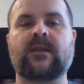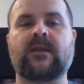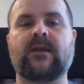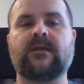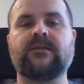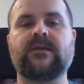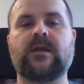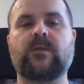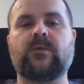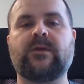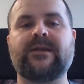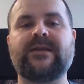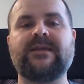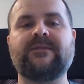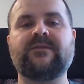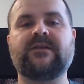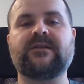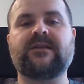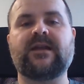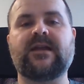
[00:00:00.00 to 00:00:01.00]
and there were
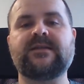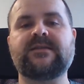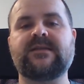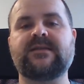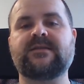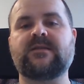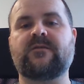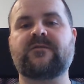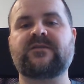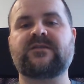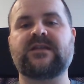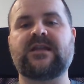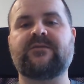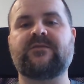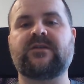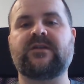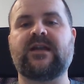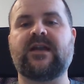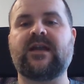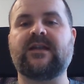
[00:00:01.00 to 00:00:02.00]
even cases of
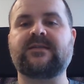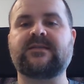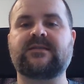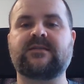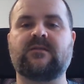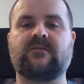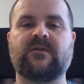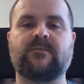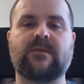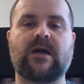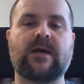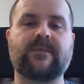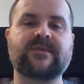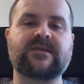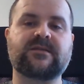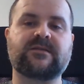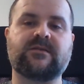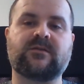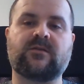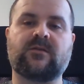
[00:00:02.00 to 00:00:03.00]
severed heads of a
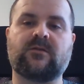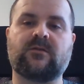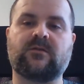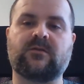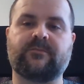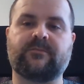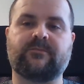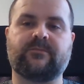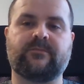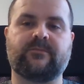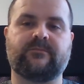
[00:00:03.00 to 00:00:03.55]
mobster